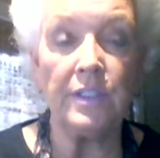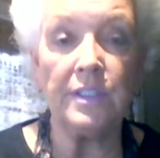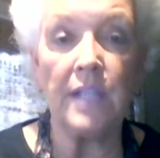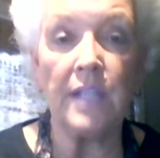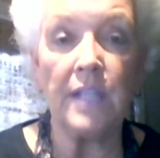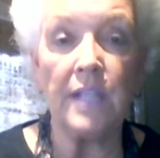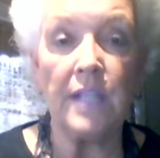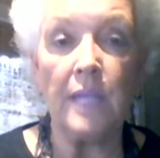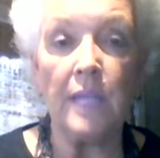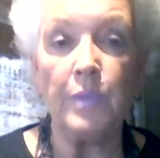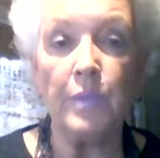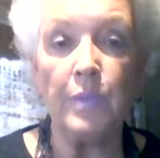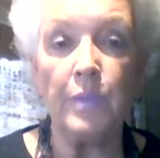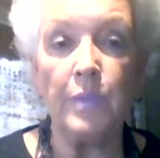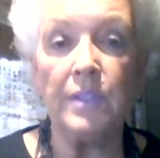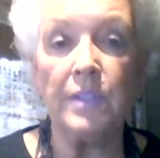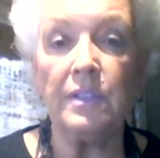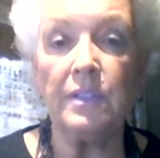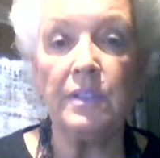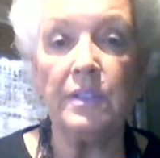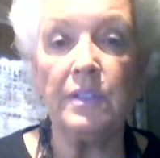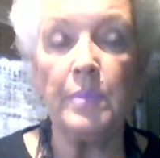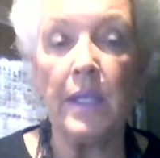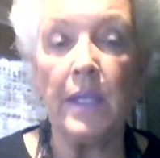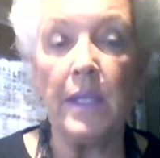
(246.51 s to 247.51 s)
at President
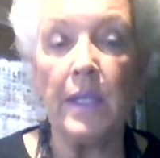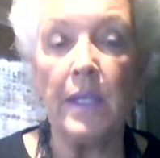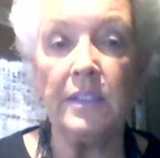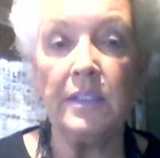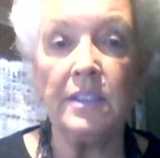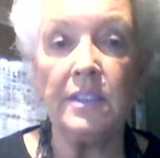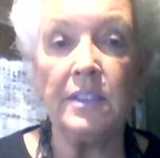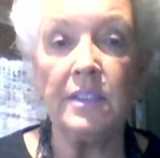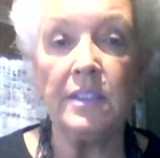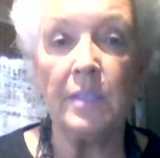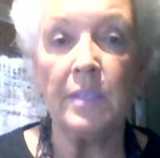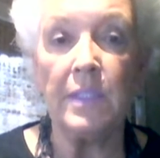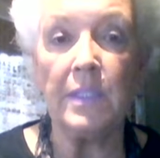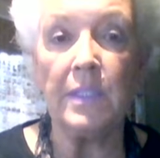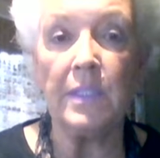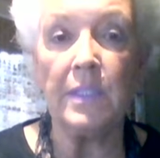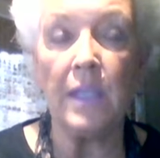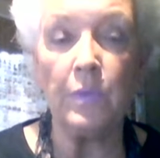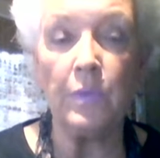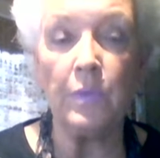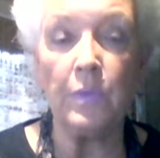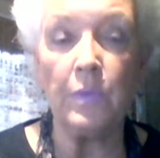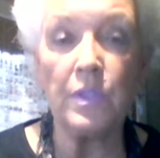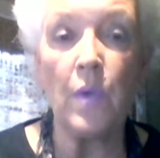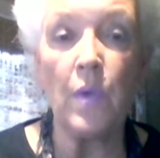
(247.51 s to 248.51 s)
Biden's summit. That
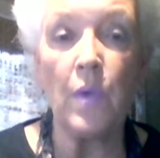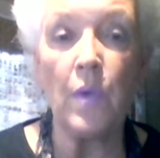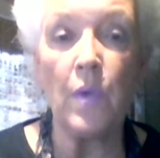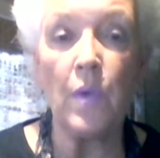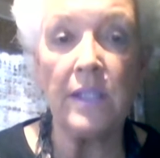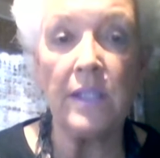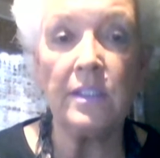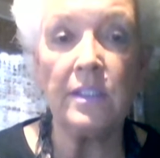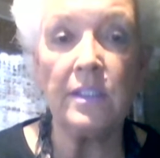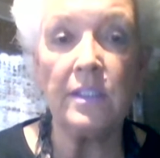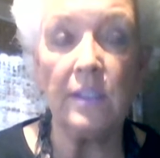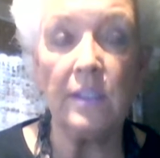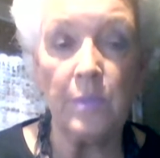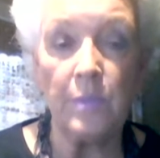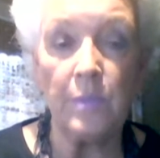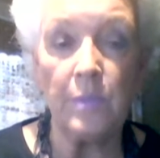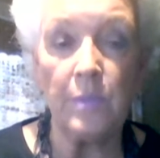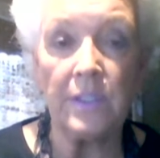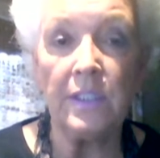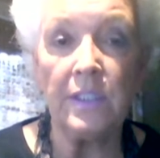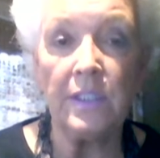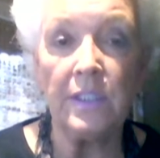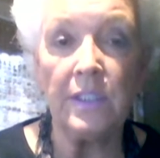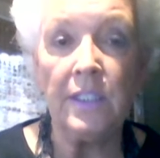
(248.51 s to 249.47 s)
was quite deliberate.